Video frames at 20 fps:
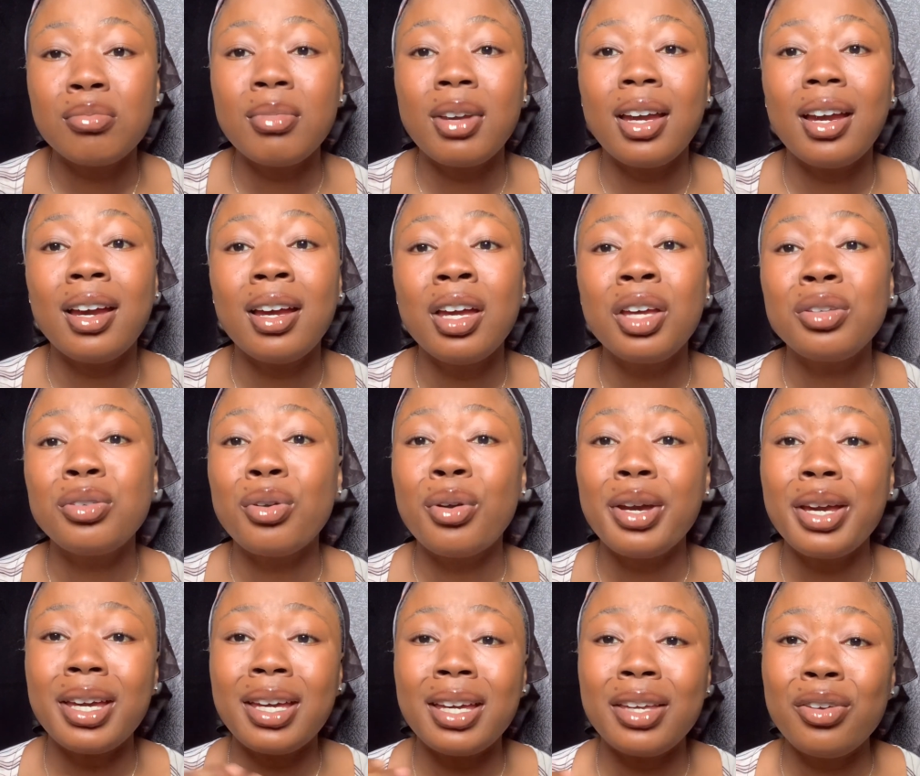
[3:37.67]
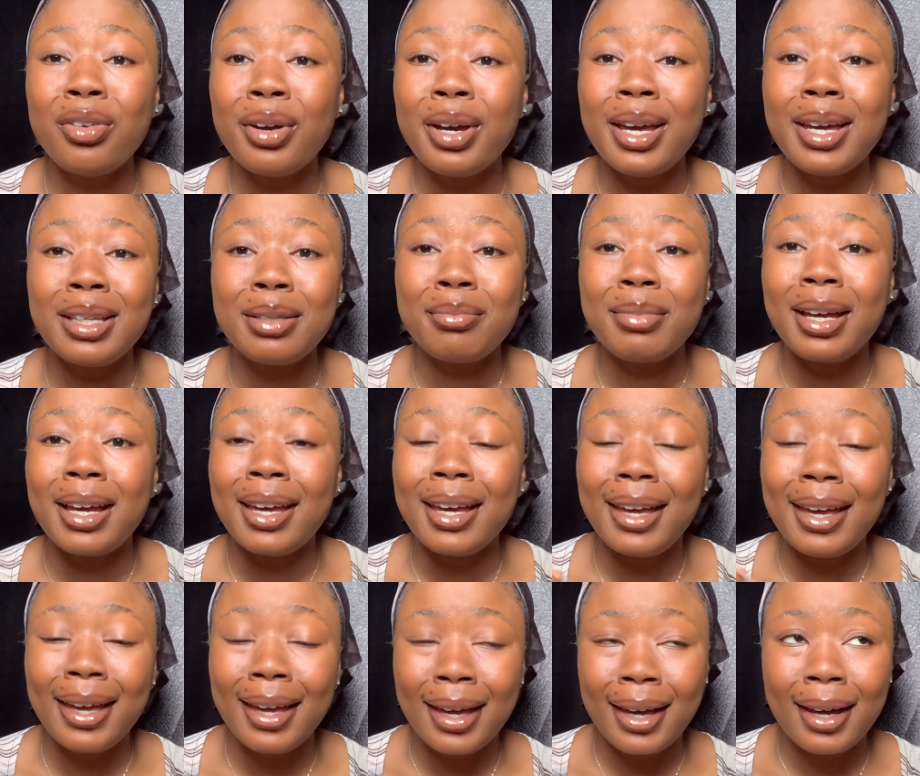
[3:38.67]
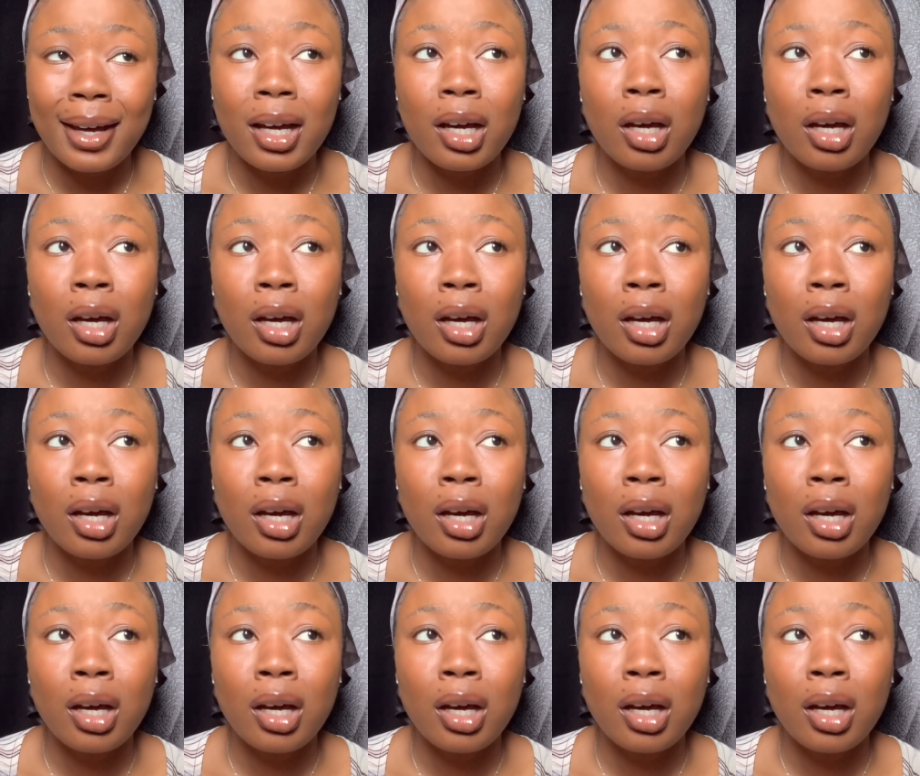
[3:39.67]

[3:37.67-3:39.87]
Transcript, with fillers: My your head, your head might ache.